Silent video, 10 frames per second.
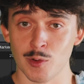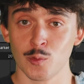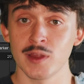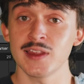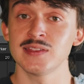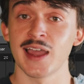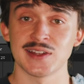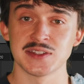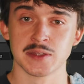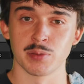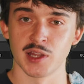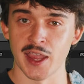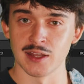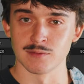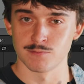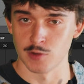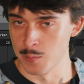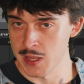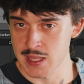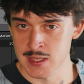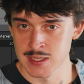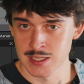really landed the plane for me.